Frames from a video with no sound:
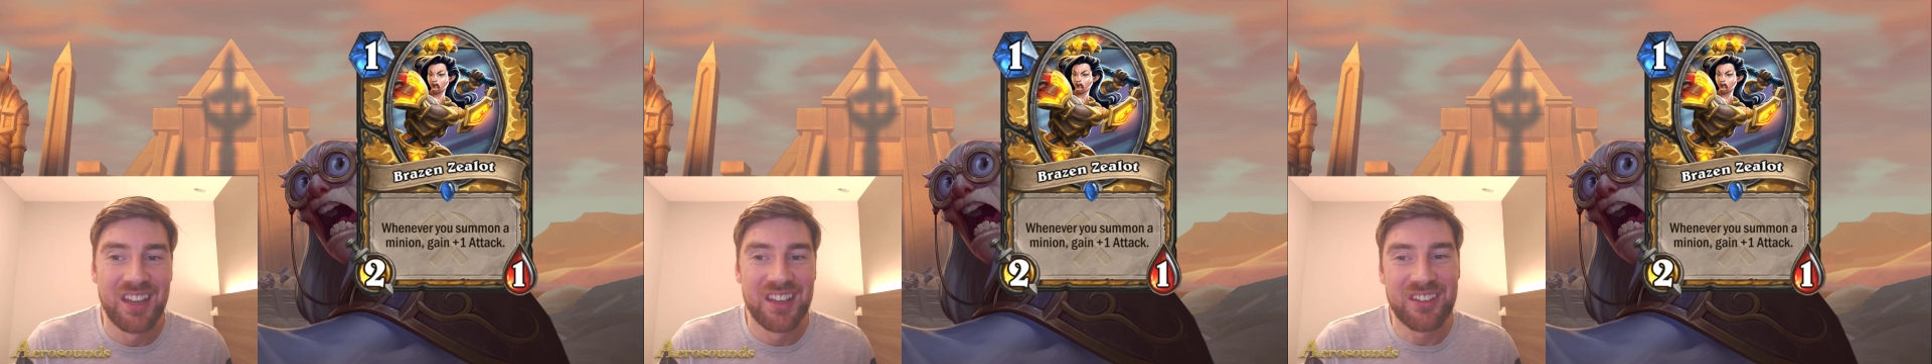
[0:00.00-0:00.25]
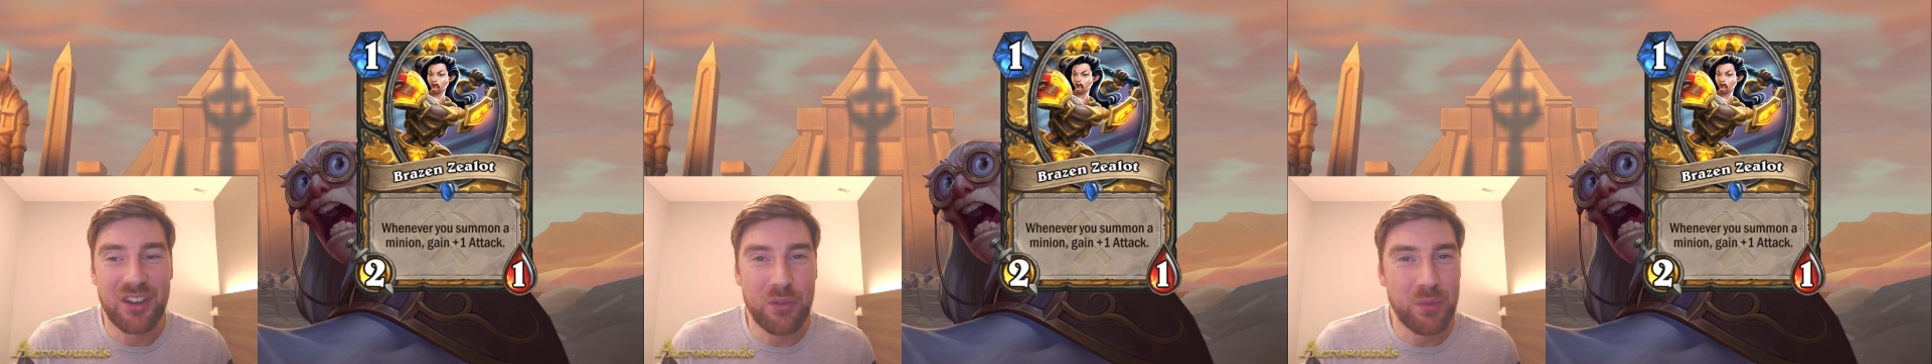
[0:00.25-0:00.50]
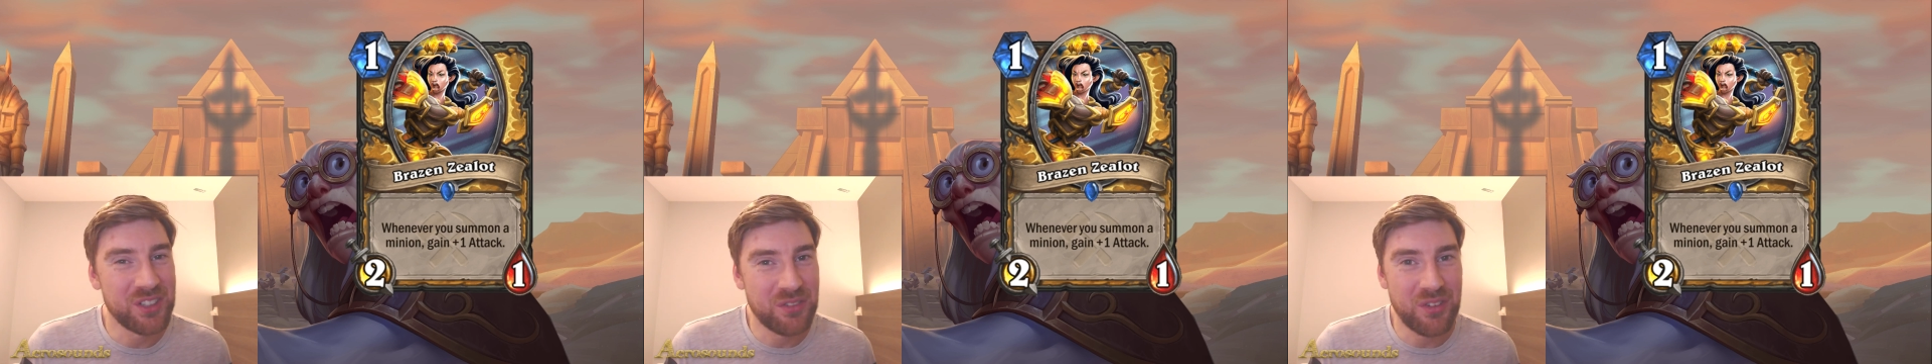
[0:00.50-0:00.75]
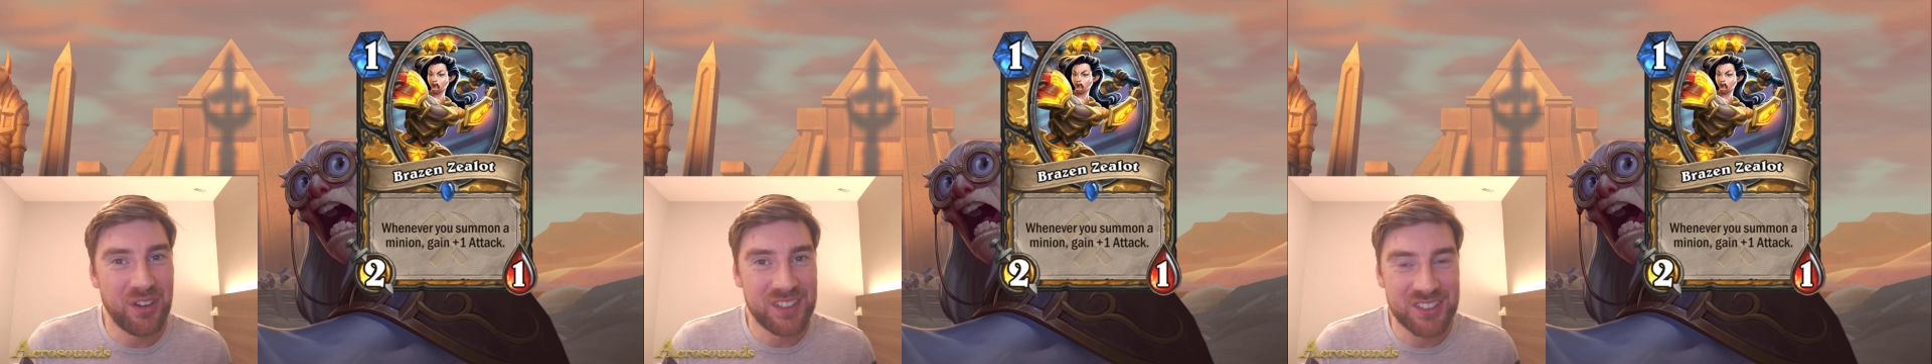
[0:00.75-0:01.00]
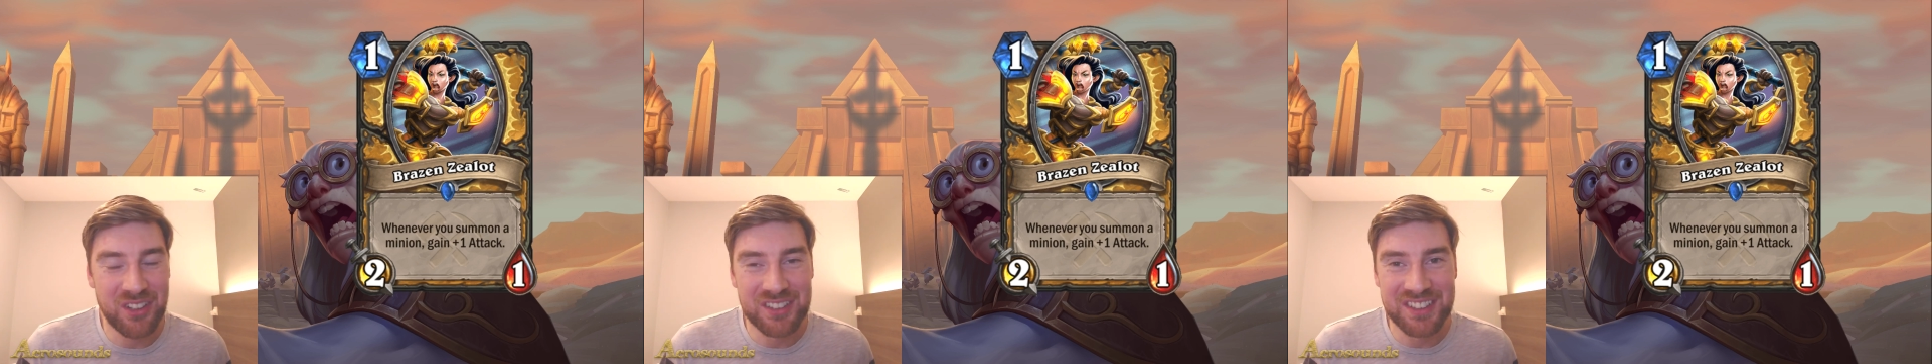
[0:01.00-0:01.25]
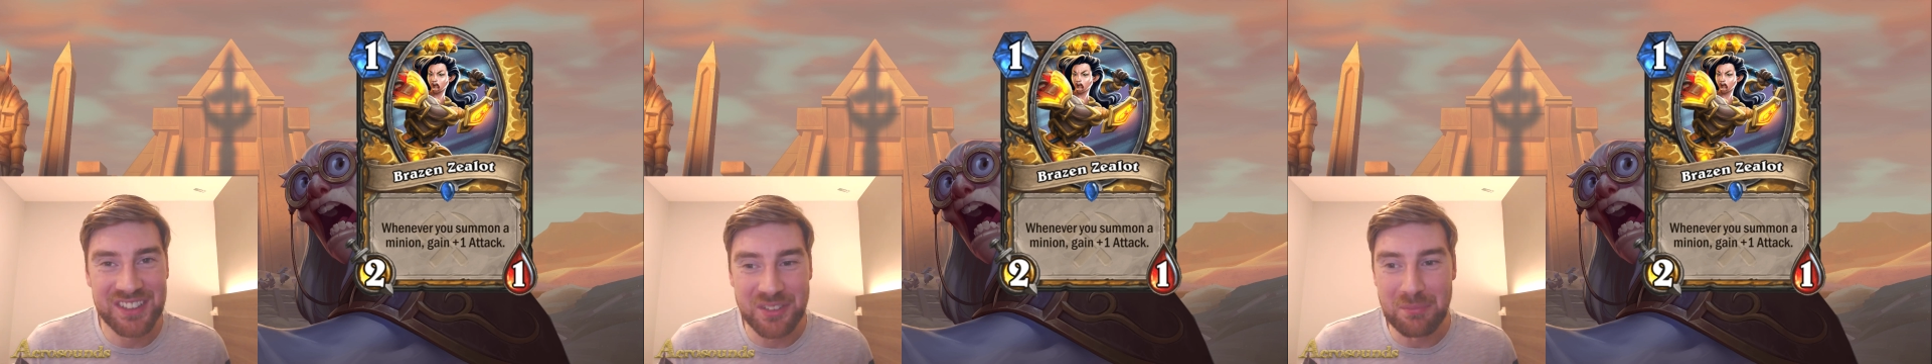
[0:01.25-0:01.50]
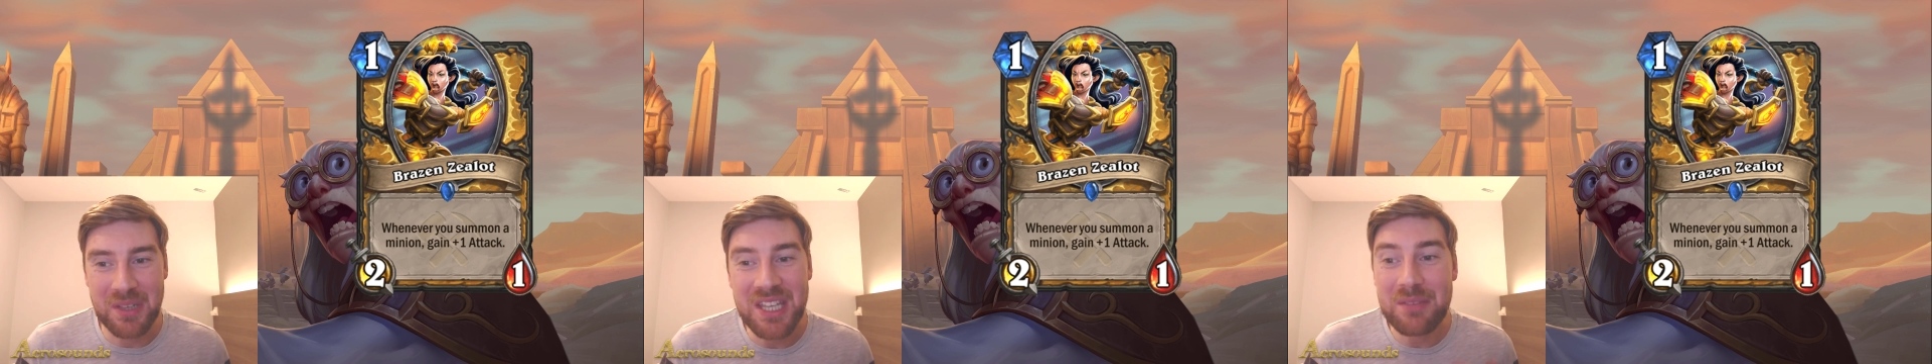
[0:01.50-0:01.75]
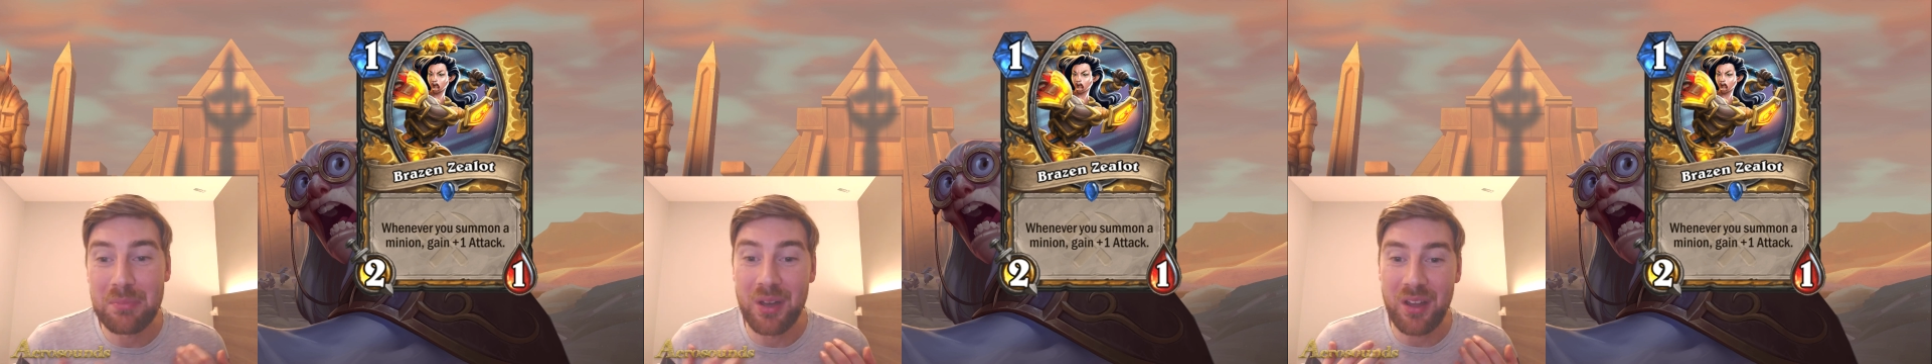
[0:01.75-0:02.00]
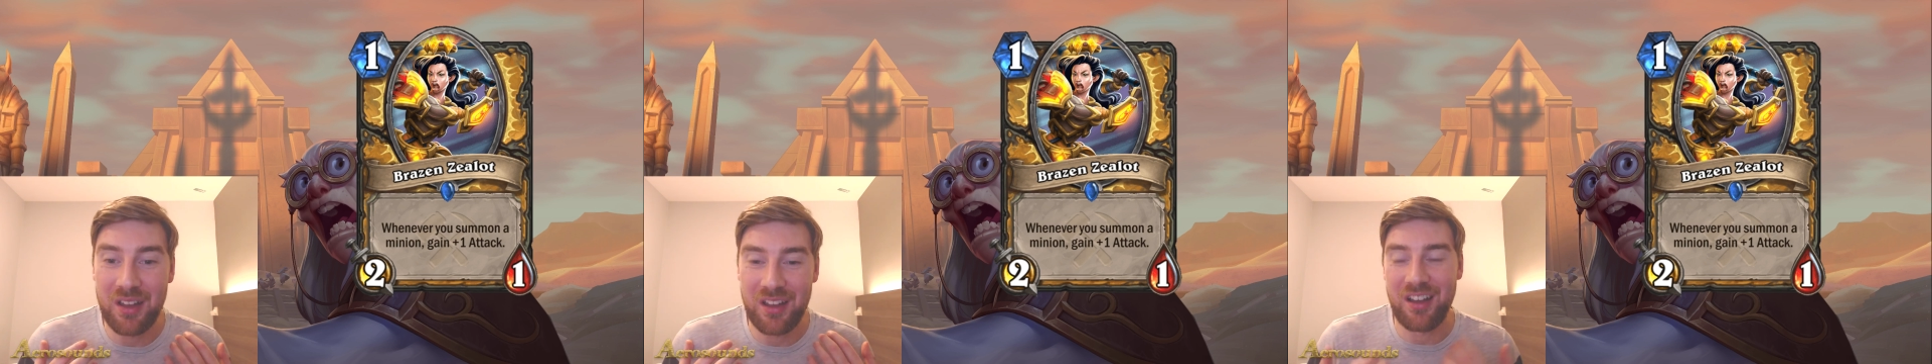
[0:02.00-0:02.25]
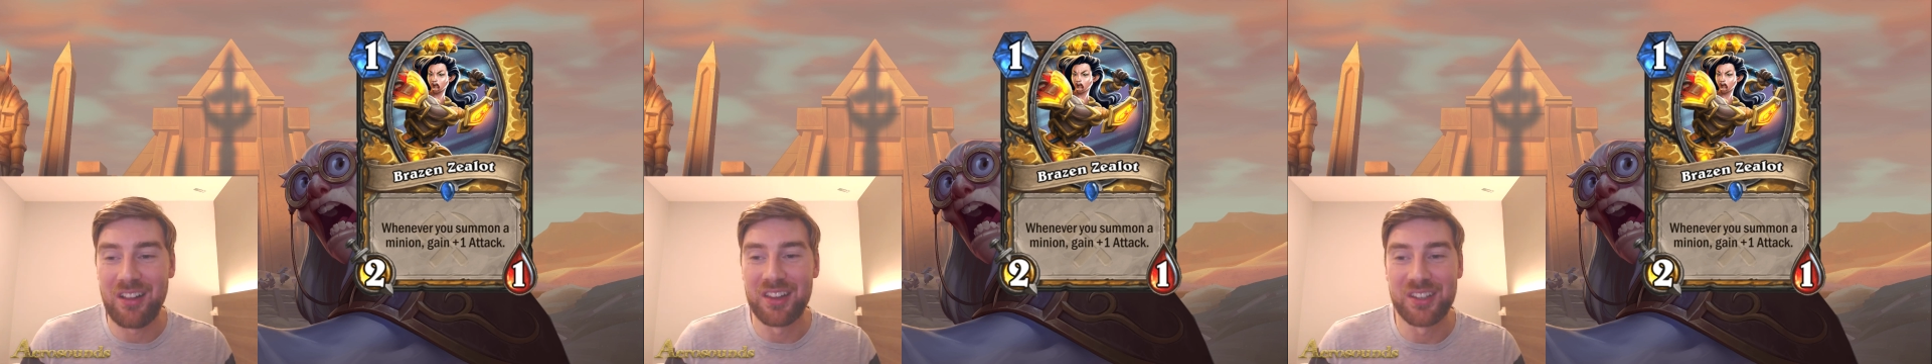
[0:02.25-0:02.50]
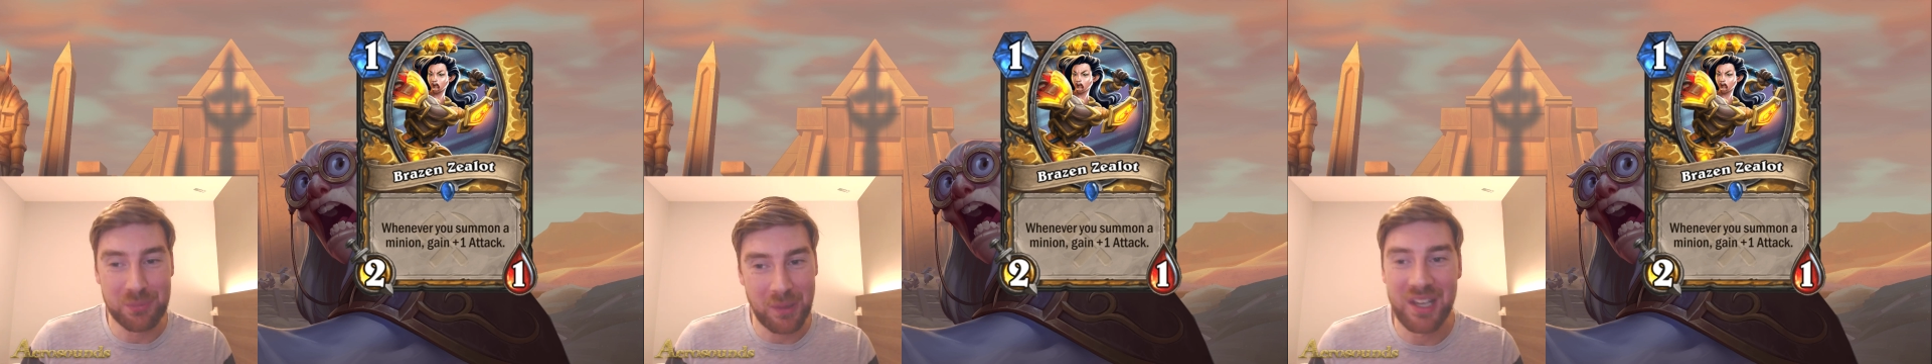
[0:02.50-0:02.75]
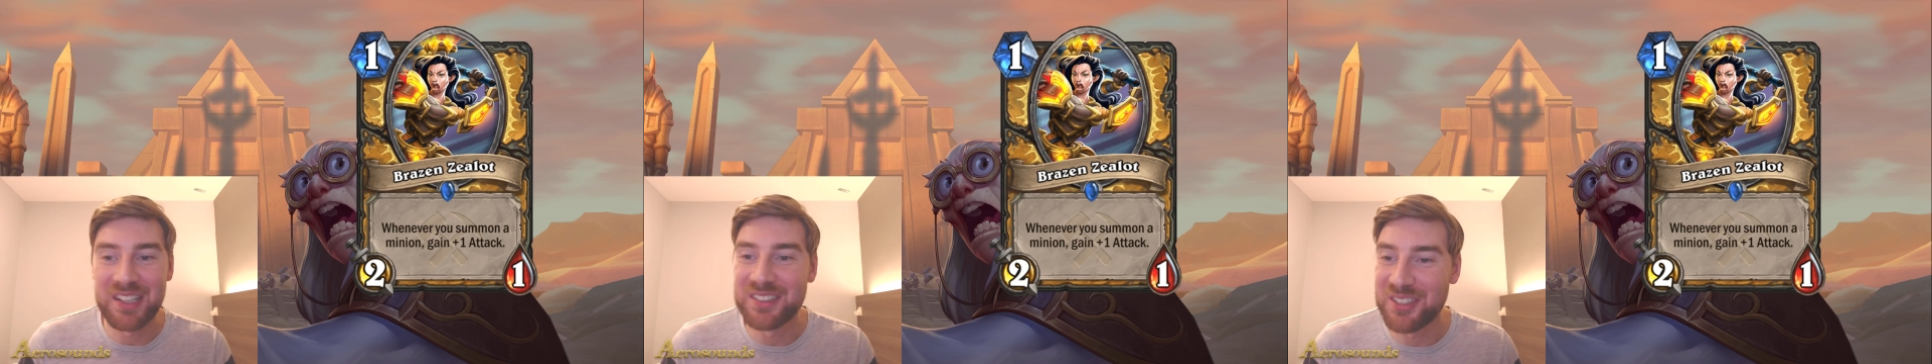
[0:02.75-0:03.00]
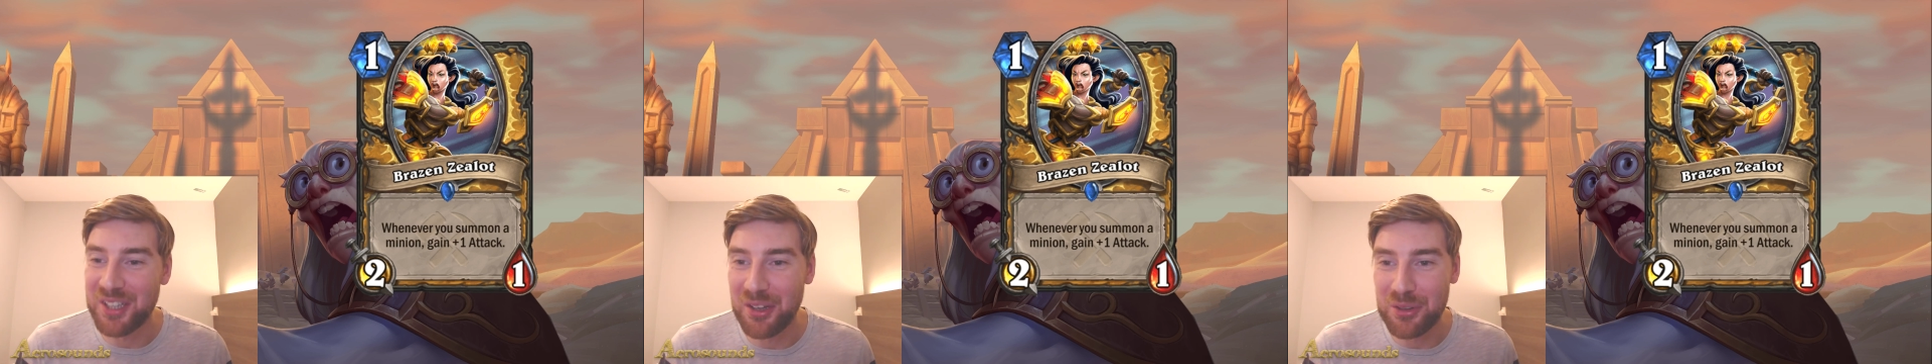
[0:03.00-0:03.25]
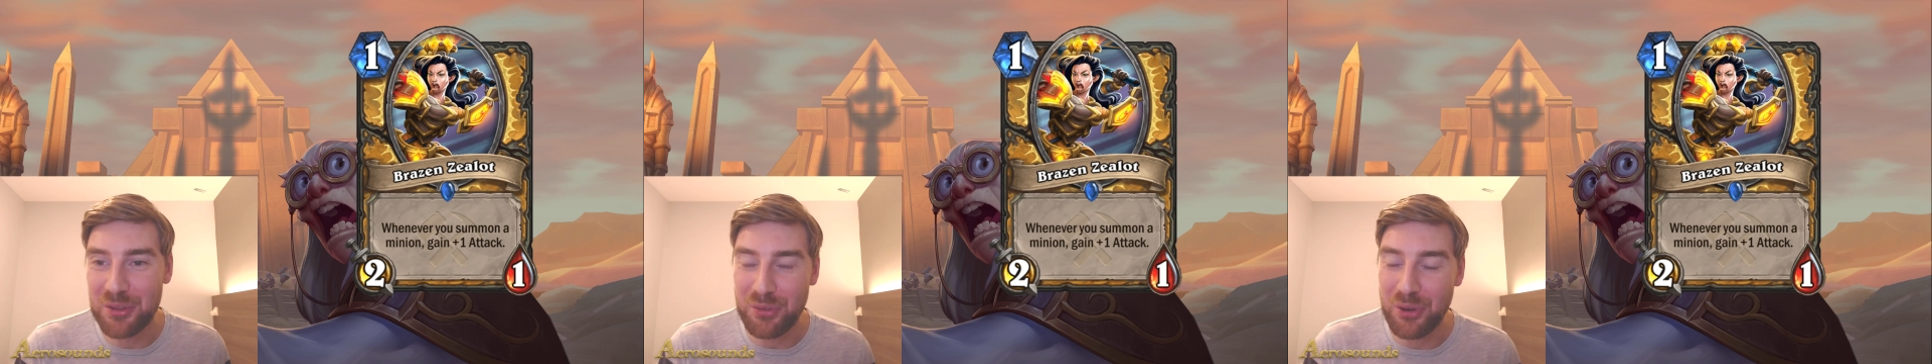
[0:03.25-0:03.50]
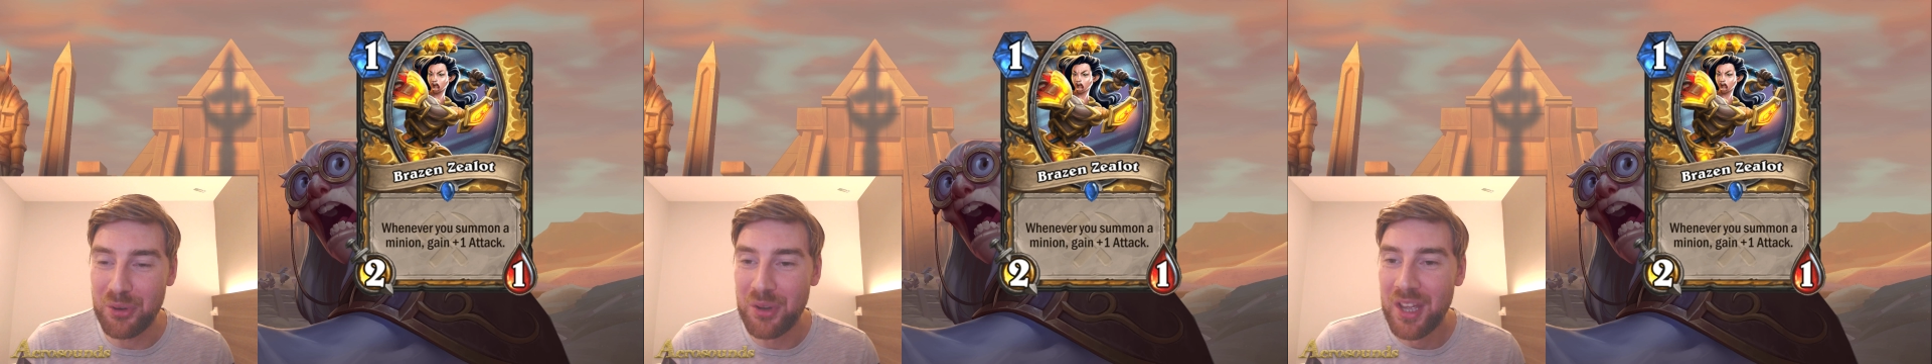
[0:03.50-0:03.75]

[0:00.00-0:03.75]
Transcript: none of which are very exciting to me, but I'll explain as I go through.